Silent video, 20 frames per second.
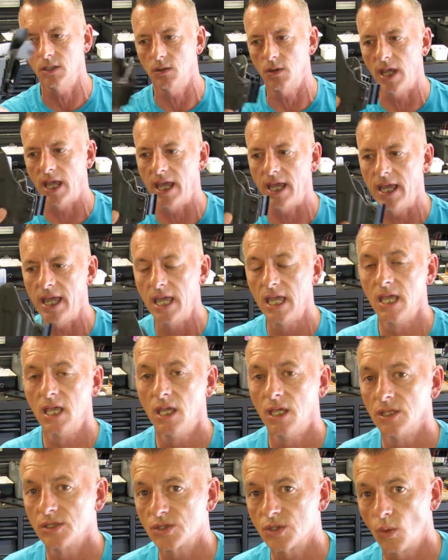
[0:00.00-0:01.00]
okay?
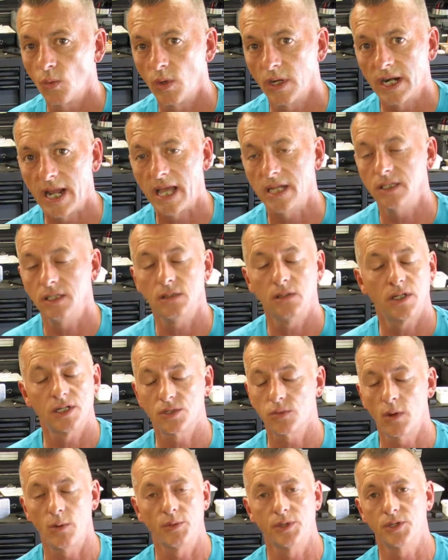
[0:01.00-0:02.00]
So what did I do? I
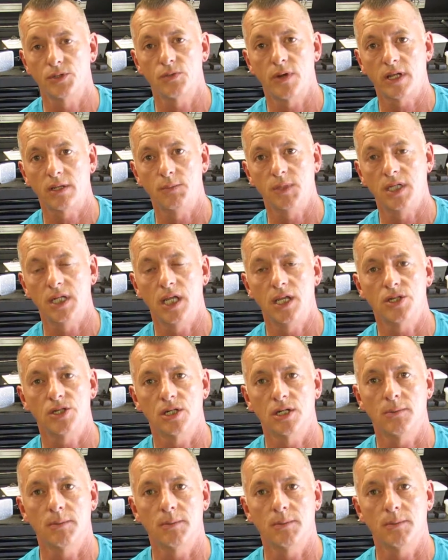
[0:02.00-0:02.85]
just went with his recommendation.